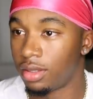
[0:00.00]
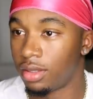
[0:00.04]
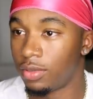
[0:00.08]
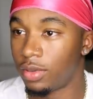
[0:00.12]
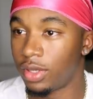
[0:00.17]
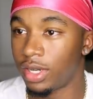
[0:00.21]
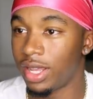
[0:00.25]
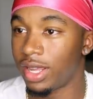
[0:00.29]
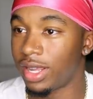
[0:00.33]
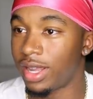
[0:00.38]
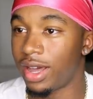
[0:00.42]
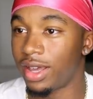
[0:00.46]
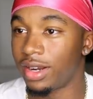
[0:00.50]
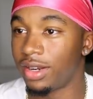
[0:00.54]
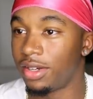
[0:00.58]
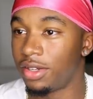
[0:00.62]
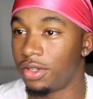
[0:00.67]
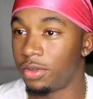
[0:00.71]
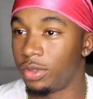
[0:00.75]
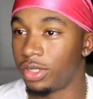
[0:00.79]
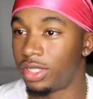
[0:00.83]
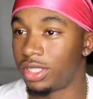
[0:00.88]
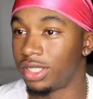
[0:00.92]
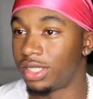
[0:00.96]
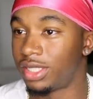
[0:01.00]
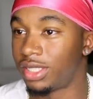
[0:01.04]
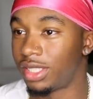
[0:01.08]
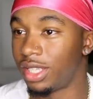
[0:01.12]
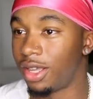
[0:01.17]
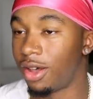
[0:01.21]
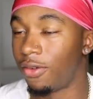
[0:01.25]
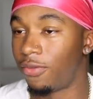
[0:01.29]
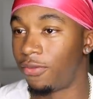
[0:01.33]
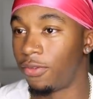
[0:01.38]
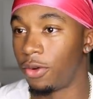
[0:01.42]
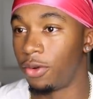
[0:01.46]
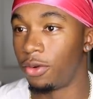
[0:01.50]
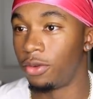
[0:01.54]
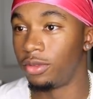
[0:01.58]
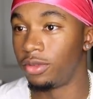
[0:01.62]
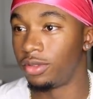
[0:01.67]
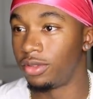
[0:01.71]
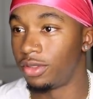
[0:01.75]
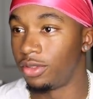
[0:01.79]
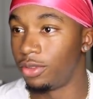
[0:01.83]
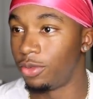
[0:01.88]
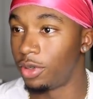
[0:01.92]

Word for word: What that got to do with your cell phone?